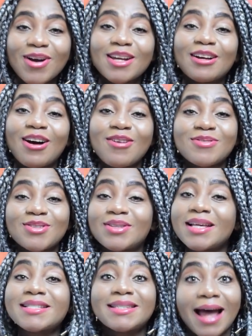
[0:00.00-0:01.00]
When it comes to
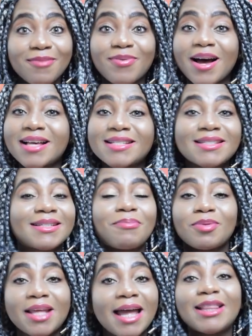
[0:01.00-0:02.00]
these diapers,
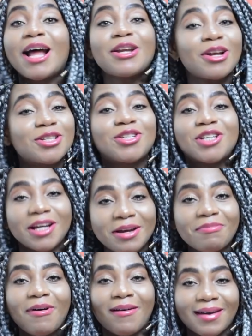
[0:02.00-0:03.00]
they're not
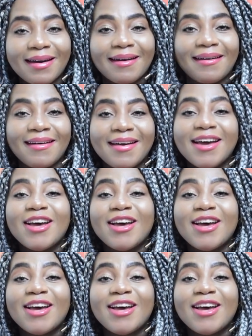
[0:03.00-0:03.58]
cheap, okay?